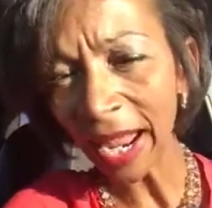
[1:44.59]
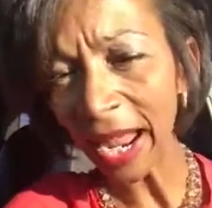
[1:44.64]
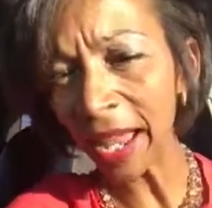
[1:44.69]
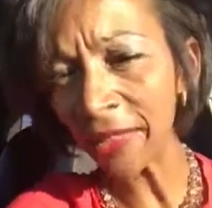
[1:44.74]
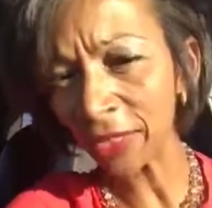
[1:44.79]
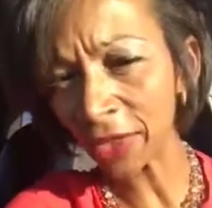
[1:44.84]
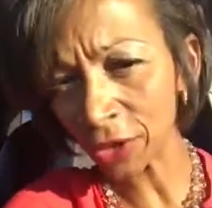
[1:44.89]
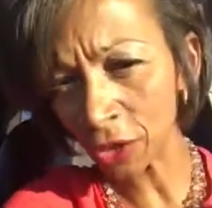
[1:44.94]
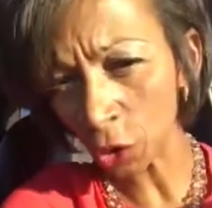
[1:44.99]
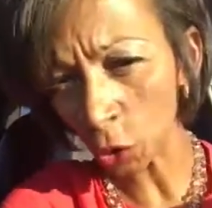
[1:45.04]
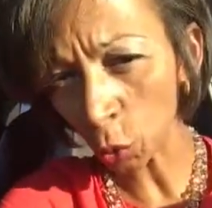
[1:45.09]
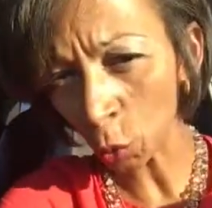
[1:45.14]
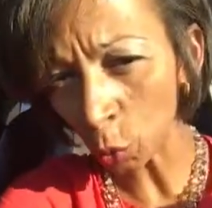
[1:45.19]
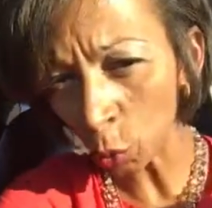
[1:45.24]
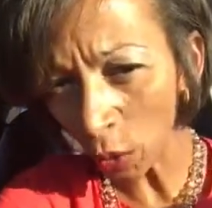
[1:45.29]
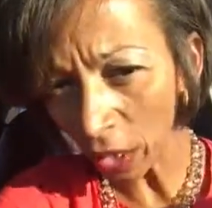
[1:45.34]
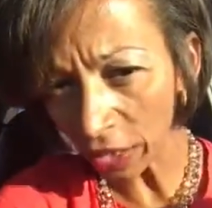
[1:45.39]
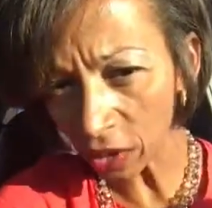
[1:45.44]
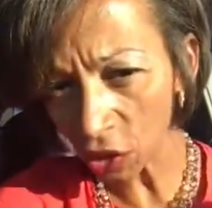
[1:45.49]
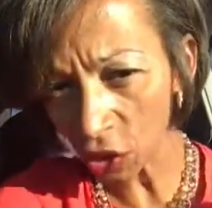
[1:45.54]
and the
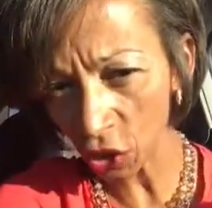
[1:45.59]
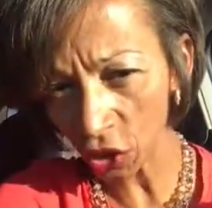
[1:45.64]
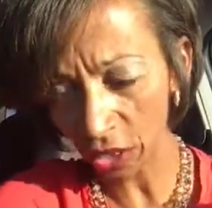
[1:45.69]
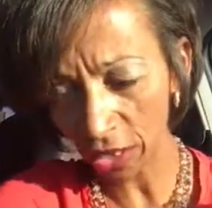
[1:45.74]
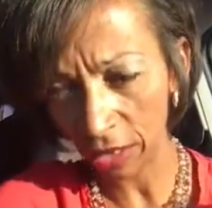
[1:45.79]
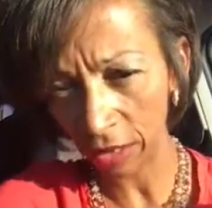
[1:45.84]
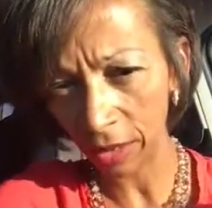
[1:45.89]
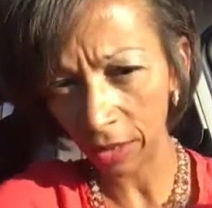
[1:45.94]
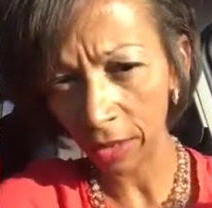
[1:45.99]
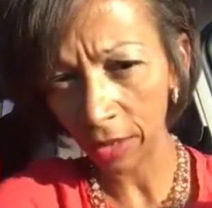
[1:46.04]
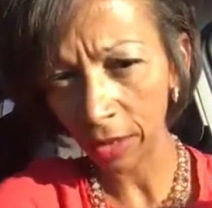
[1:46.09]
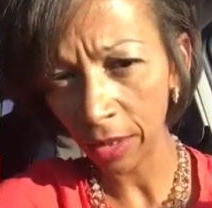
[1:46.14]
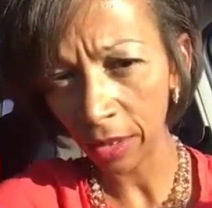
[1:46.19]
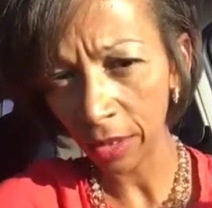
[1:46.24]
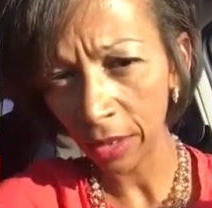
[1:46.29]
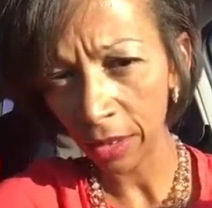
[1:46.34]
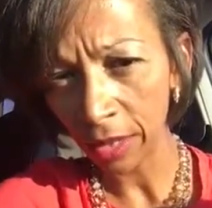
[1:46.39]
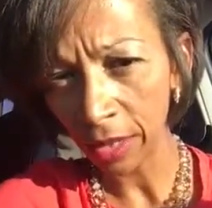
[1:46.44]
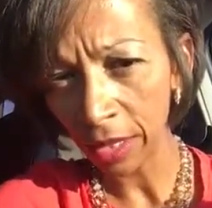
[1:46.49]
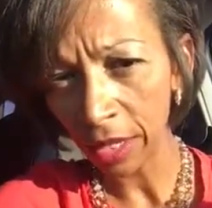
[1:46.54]
direction
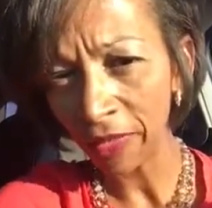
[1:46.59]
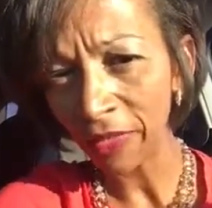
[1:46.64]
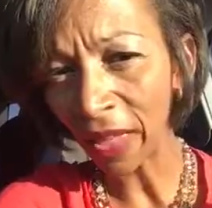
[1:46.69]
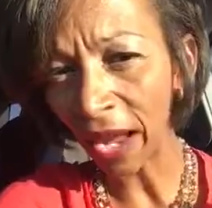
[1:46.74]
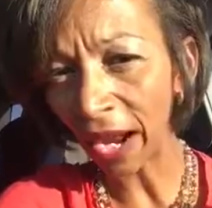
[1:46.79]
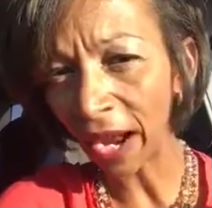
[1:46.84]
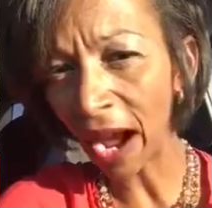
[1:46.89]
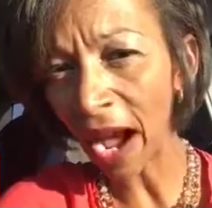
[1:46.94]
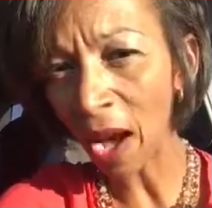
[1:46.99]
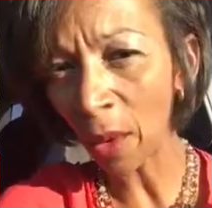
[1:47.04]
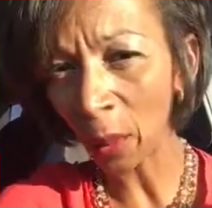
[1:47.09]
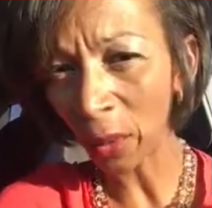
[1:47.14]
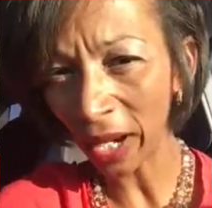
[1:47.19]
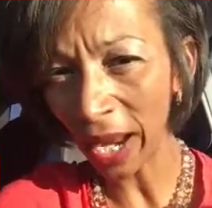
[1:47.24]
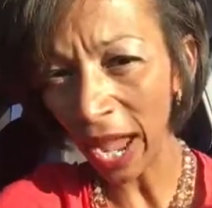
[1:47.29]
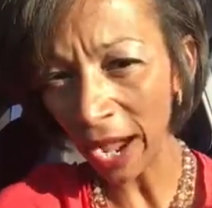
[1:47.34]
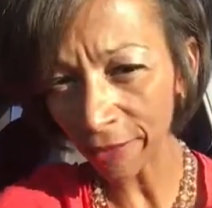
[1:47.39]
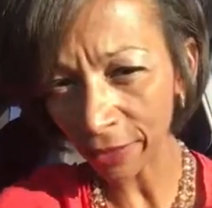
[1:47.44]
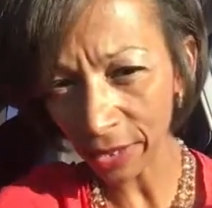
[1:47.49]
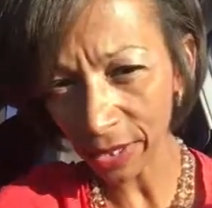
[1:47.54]
that God
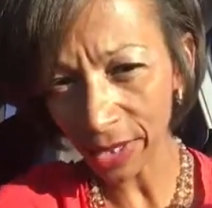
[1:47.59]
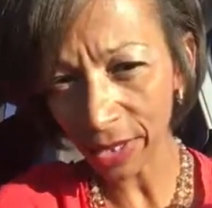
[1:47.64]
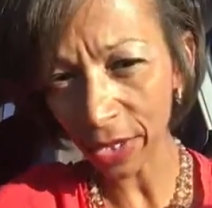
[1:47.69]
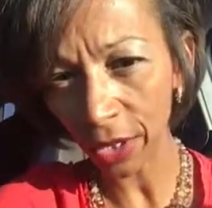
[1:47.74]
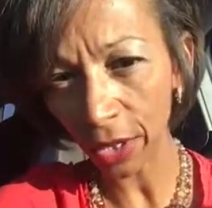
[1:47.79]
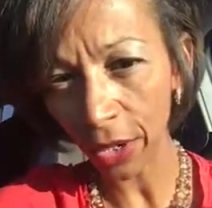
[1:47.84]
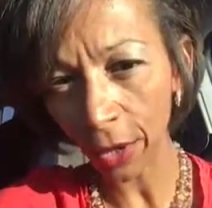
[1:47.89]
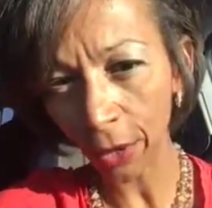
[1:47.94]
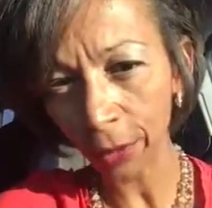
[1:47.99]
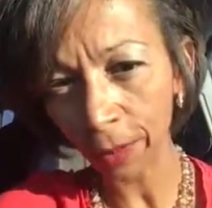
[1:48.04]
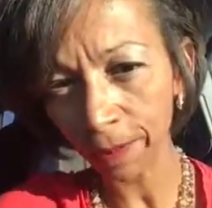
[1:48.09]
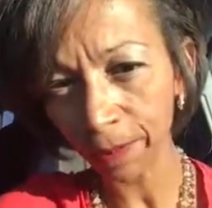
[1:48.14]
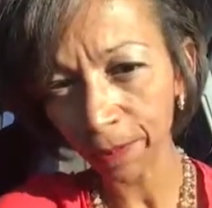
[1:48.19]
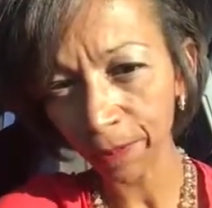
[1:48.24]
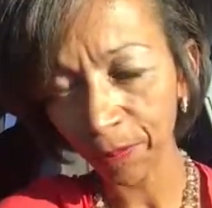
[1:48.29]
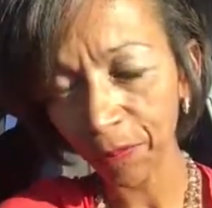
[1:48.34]
would have us to go?